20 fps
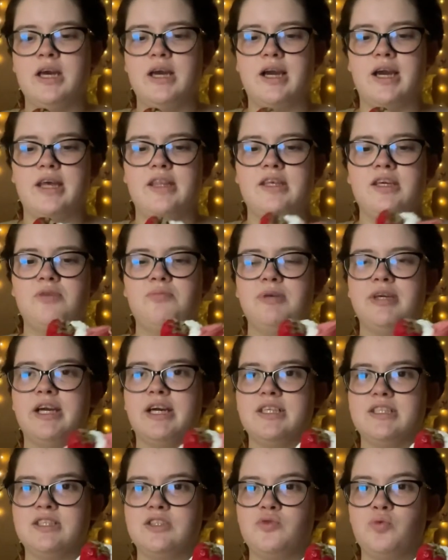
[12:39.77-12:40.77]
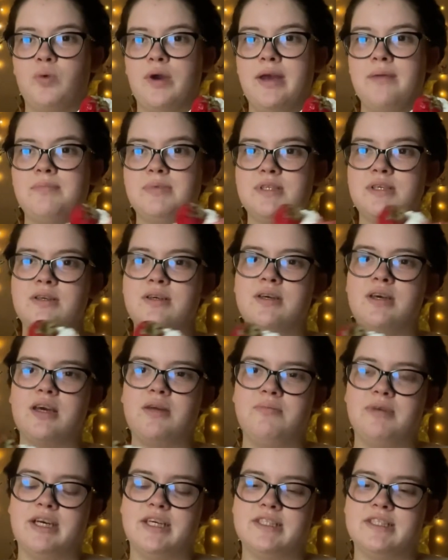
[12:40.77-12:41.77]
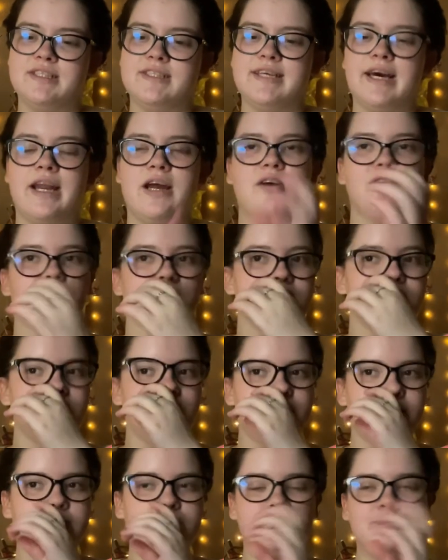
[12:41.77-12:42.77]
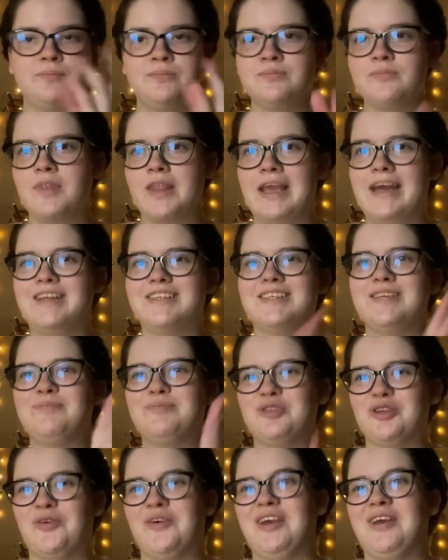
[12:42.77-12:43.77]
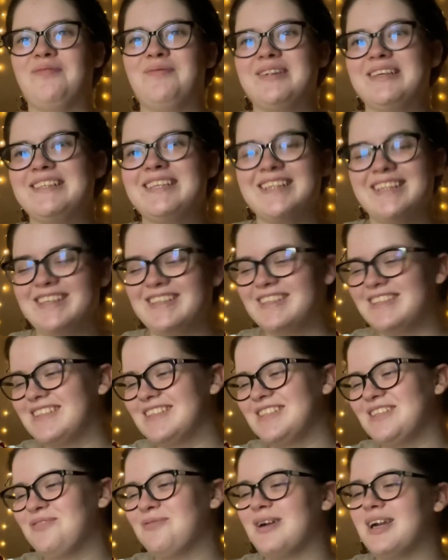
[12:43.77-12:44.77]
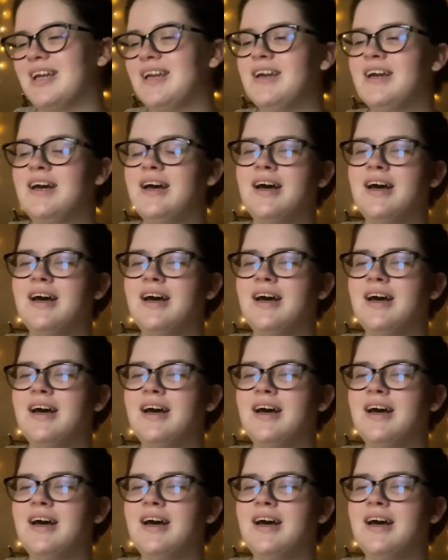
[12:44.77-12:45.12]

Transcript: I think because it's whipped, and because it sat out for a little bit, I just keep showing it because I think it looks so pretty.